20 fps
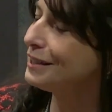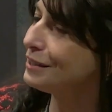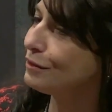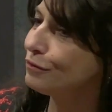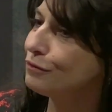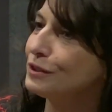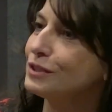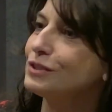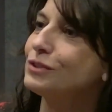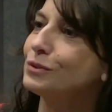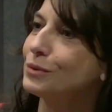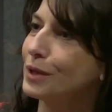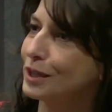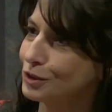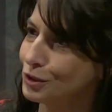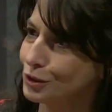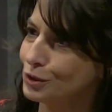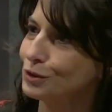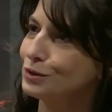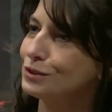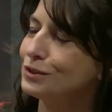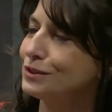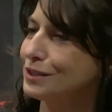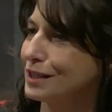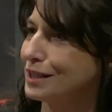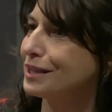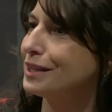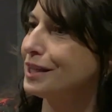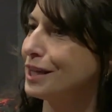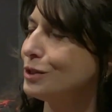different structures
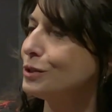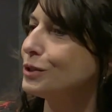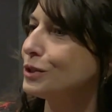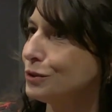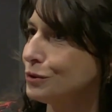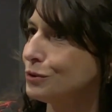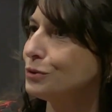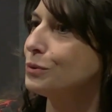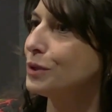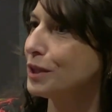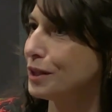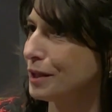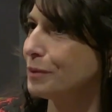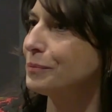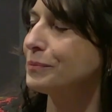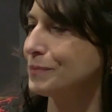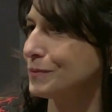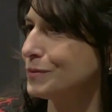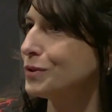that you can do with them.